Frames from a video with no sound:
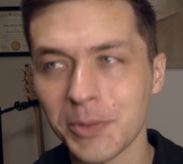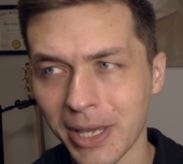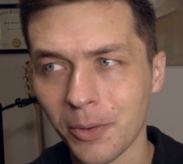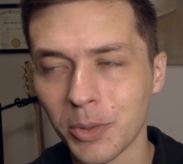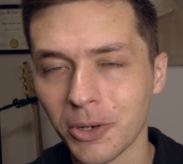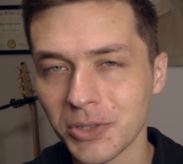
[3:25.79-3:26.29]

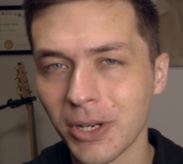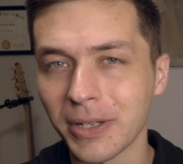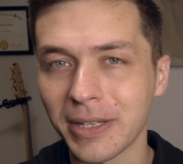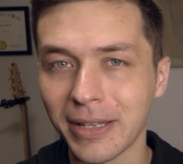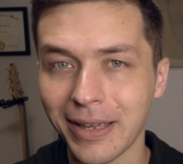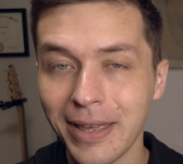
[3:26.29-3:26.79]
yeah, we are
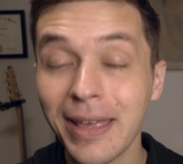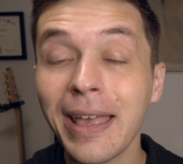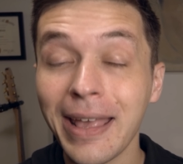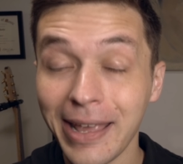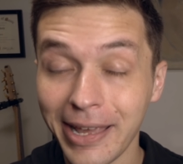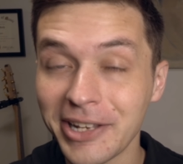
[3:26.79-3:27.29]
talking
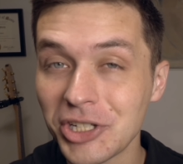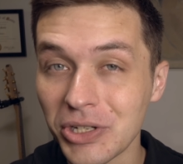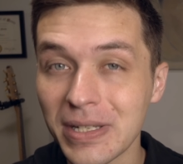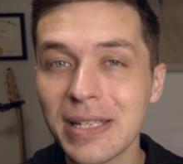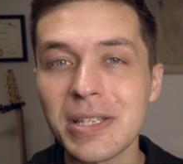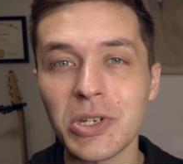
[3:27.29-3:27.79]

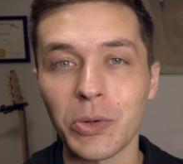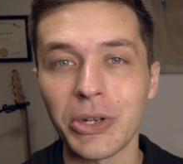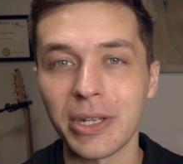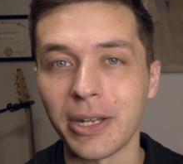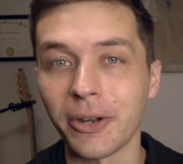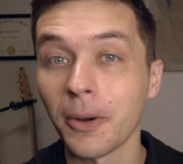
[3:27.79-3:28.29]
ancient history
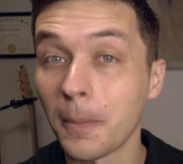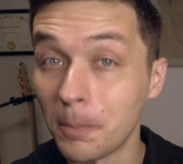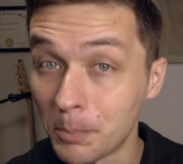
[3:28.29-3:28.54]
here,